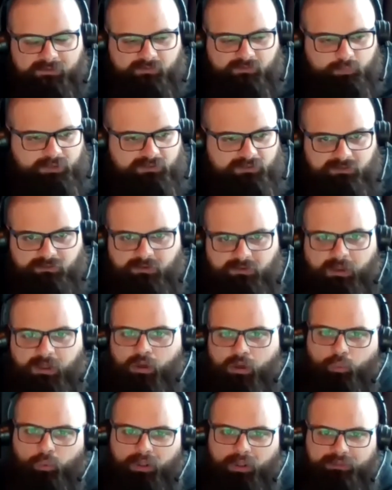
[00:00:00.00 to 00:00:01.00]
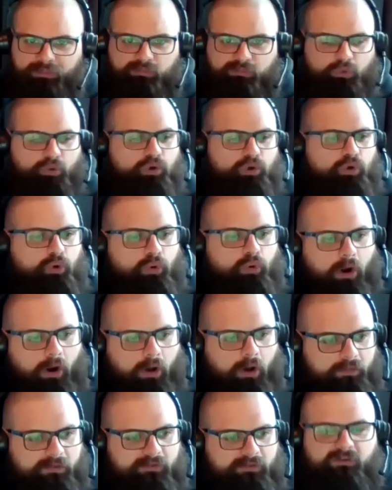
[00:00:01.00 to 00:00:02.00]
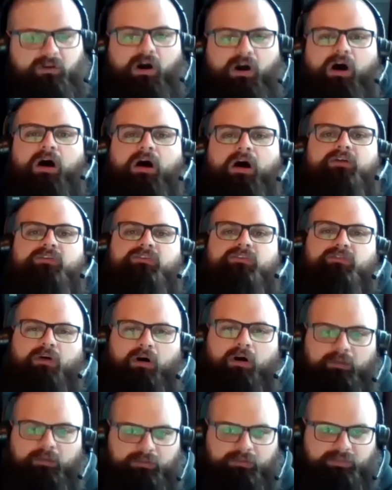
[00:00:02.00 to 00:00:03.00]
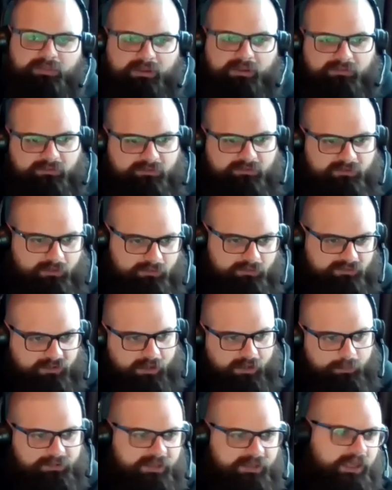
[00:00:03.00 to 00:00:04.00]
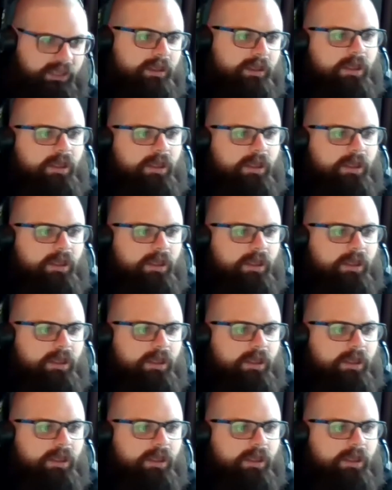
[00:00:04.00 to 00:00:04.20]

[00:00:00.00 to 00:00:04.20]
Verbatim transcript: We just went through all these costs, all the things associated with that.